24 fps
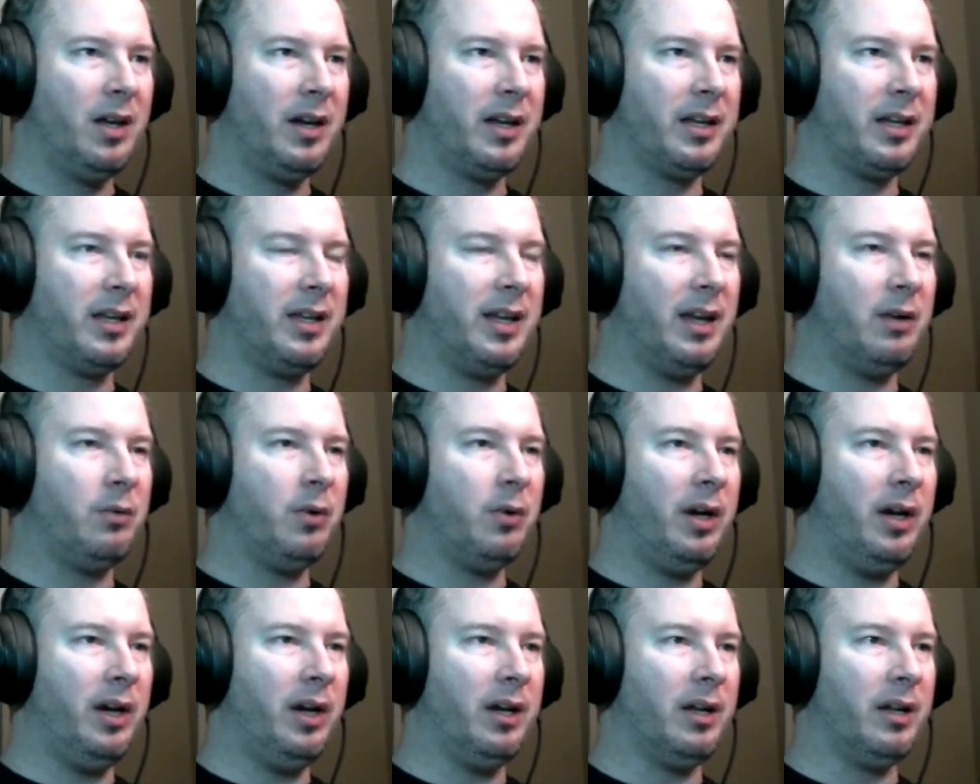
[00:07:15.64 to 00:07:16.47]
I can get
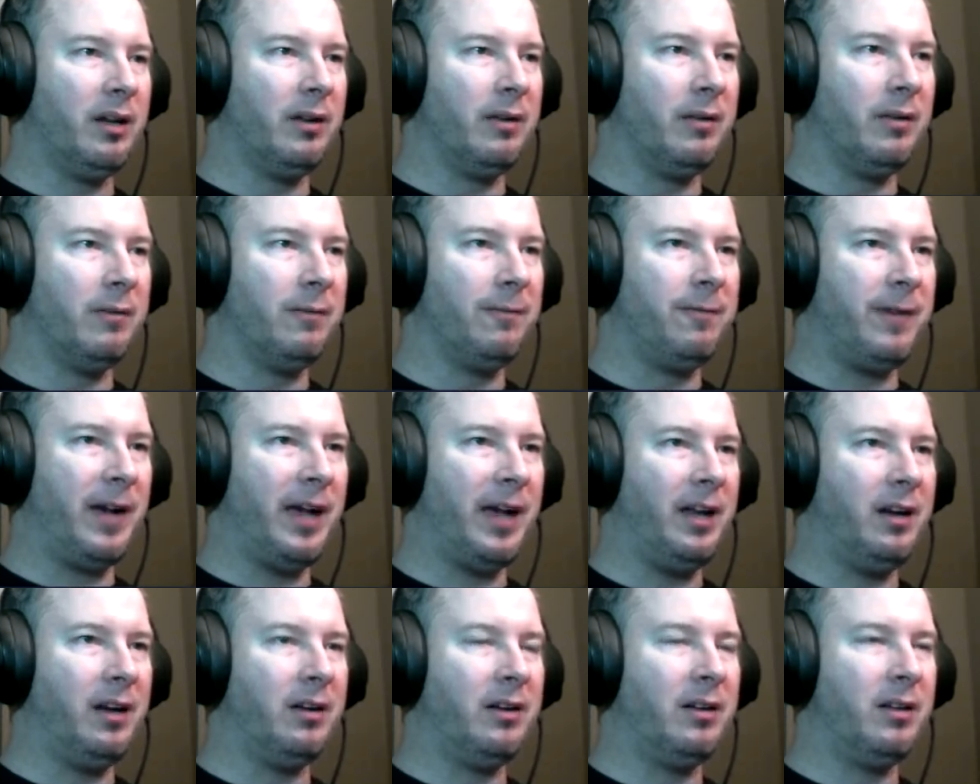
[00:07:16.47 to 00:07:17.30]
ready to
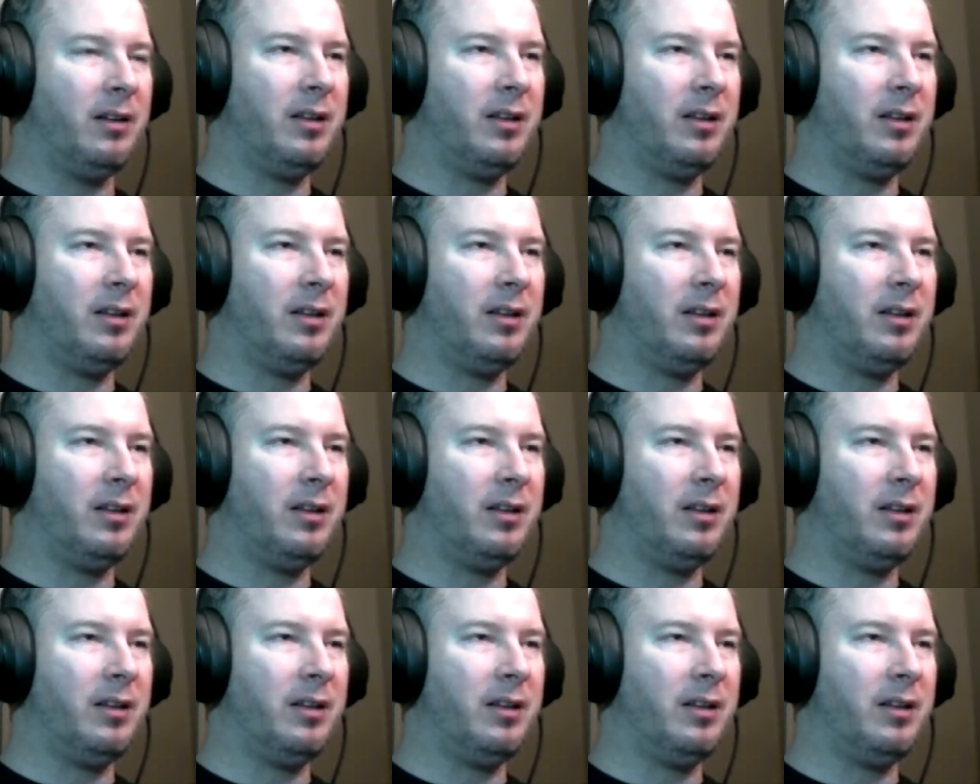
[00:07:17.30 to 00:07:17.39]
fight